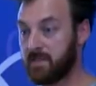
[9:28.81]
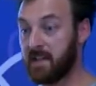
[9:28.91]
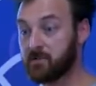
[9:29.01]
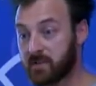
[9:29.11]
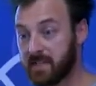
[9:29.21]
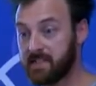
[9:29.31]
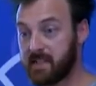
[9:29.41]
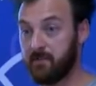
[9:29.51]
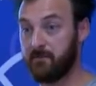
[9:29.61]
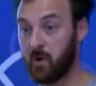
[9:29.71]
the entries
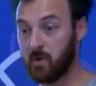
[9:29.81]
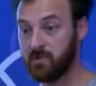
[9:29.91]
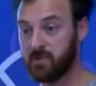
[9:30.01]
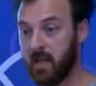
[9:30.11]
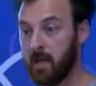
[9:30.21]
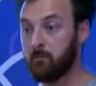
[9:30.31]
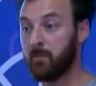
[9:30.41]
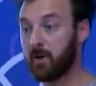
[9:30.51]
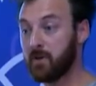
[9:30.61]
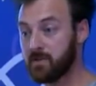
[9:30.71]
and the votes,
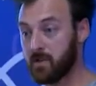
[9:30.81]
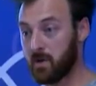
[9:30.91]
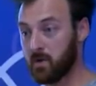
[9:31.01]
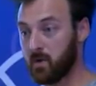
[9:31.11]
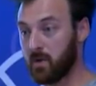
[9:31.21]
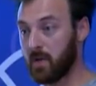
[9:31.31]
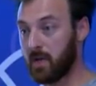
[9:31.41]
but also